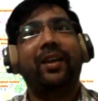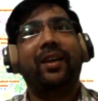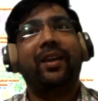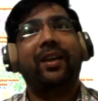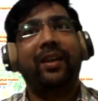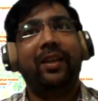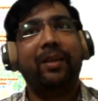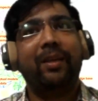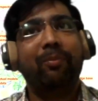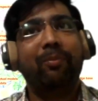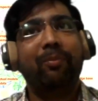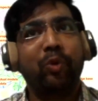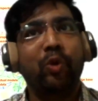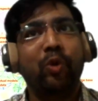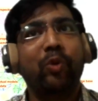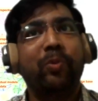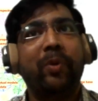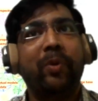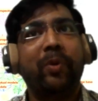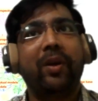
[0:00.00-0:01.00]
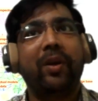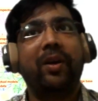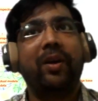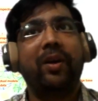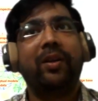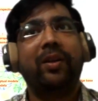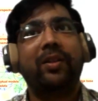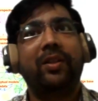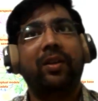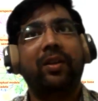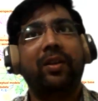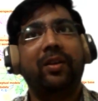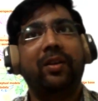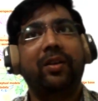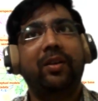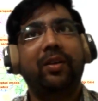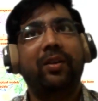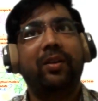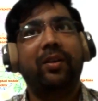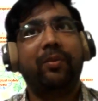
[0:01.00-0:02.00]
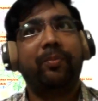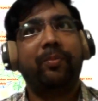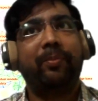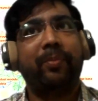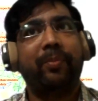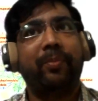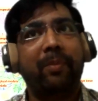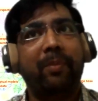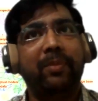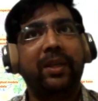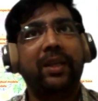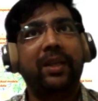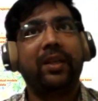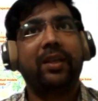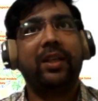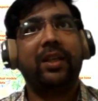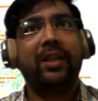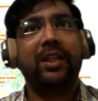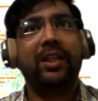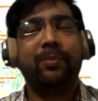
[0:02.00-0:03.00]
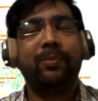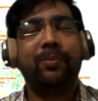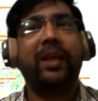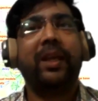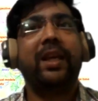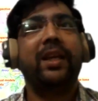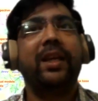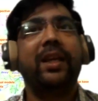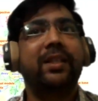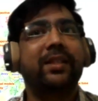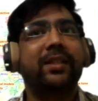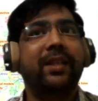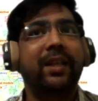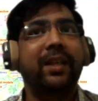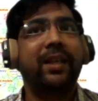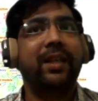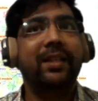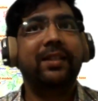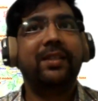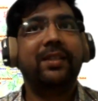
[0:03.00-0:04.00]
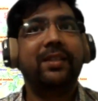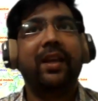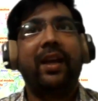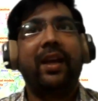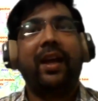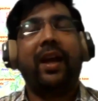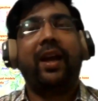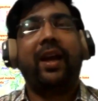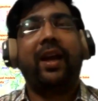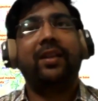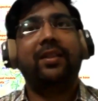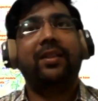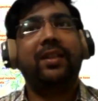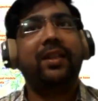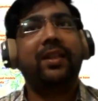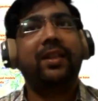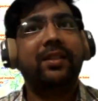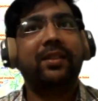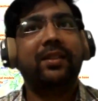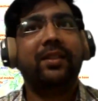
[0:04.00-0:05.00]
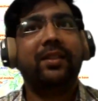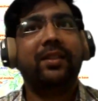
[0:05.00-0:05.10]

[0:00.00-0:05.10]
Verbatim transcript: uh, improve uh, the public speaking skills and these